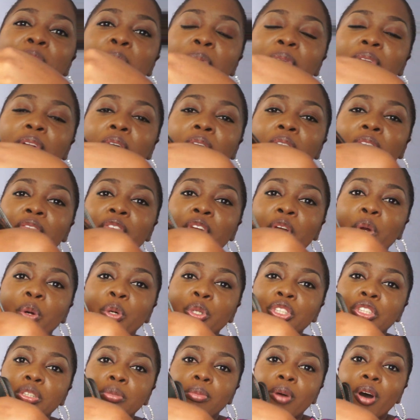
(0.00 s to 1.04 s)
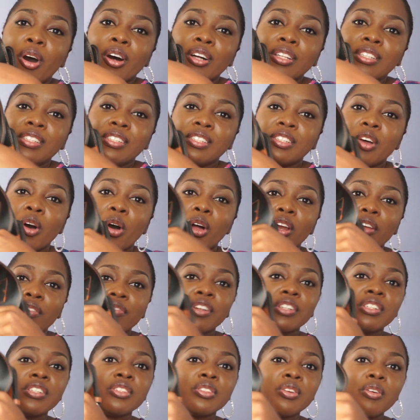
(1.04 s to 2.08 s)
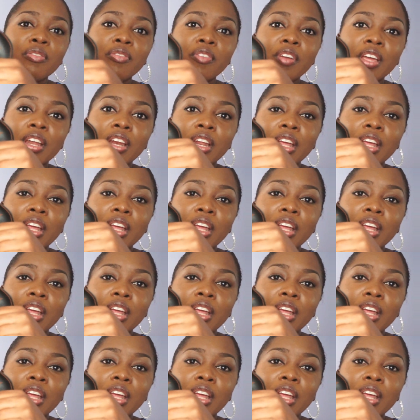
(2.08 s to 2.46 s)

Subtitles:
put all of your cushions, all of your stuff in